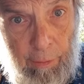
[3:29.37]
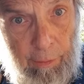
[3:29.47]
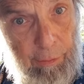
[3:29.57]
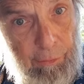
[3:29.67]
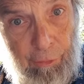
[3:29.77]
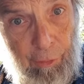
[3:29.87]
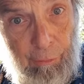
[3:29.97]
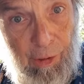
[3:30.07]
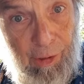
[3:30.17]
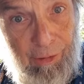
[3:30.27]
he's so
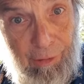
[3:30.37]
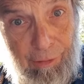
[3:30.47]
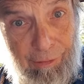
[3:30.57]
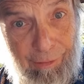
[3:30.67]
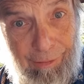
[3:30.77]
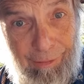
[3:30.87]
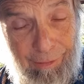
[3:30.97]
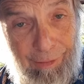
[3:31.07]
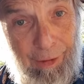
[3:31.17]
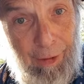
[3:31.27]
mellow.
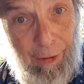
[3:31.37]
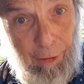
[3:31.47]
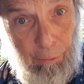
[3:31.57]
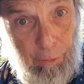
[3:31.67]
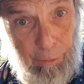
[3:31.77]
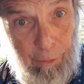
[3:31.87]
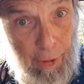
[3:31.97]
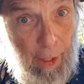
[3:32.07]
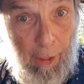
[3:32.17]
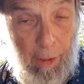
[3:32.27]

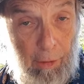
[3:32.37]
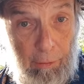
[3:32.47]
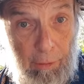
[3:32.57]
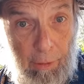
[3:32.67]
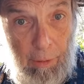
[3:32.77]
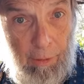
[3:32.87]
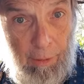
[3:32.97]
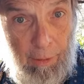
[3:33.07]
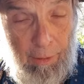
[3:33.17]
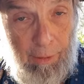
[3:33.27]
Now,
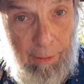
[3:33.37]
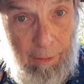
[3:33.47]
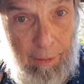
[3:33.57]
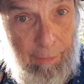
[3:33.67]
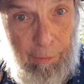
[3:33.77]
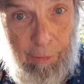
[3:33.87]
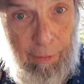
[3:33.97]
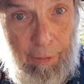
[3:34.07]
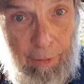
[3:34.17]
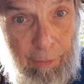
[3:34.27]

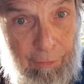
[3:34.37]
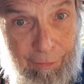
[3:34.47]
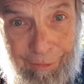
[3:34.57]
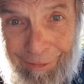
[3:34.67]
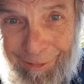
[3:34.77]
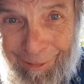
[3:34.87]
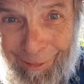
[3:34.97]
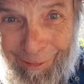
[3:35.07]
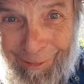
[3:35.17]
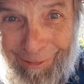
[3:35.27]
everything is
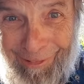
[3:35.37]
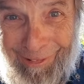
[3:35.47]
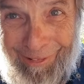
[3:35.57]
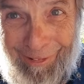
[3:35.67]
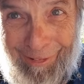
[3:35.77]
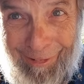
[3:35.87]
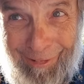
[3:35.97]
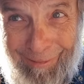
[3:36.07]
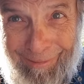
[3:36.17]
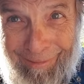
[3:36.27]
cool and
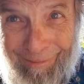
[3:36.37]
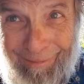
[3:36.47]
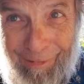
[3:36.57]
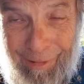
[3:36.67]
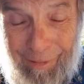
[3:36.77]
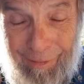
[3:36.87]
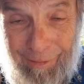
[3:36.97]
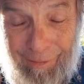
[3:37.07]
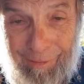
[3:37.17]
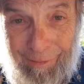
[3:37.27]
calm, yeah.
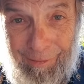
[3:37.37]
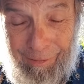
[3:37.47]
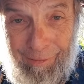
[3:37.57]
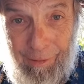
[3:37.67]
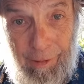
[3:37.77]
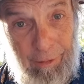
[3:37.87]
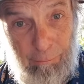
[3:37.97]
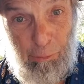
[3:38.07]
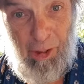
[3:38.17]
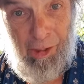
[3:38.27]

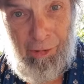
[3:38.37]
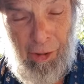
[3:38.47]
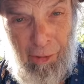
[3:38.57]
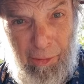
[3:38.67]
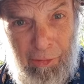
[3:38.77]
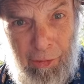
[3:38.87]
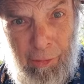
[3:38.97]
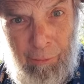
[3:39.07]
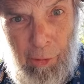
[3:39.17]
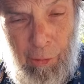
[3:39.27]
Well, I'll call this
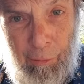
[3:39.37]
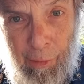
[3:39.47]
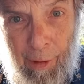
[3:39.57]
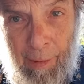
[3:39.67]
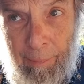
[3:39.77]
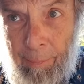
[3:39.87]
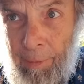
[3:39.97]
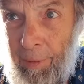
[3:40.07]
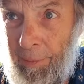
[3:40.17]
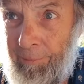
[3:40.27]
interview a wrap.
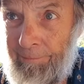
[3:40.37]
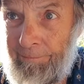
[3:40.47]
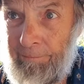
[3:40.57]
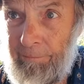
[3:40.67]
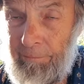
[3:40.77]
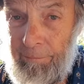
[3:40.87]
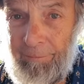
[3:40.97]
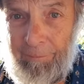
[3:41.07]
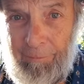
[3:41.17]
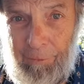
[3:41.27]

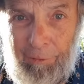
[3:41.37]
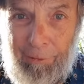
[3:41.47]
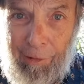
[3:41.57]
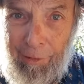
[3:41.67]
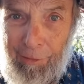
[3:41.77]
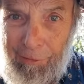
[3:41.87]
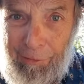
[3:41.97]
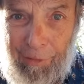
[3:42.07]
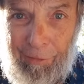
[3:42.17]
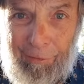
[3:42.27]
This dog's
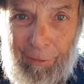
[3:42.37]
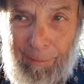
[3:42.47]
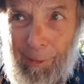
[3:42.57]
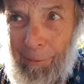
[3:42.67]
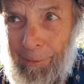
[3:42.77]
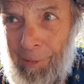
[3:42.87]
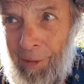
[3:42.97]
nuzzling my ribs.